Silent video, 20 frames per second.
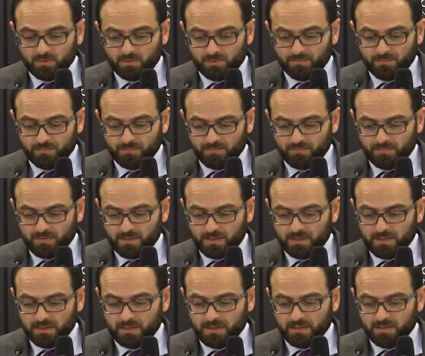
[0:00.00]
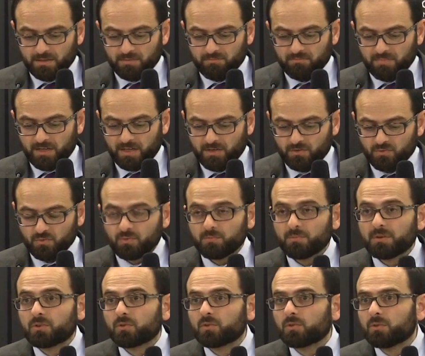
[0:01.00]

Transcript: of uh, a human